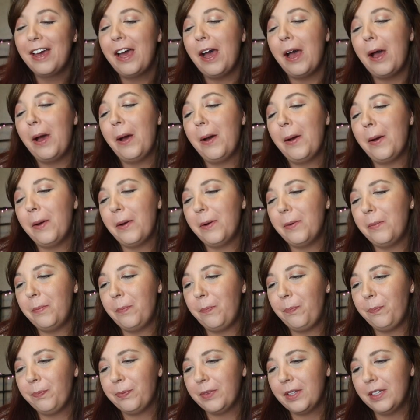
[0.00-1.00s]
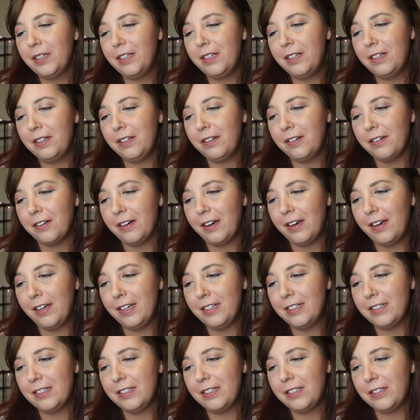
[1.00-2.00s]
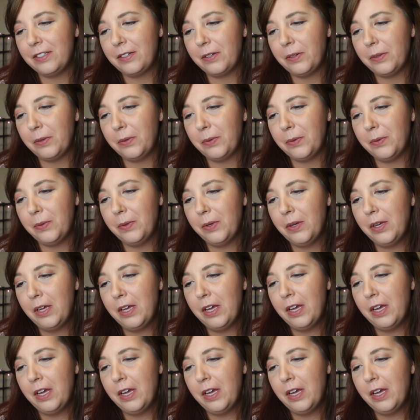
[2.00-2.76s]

All right, so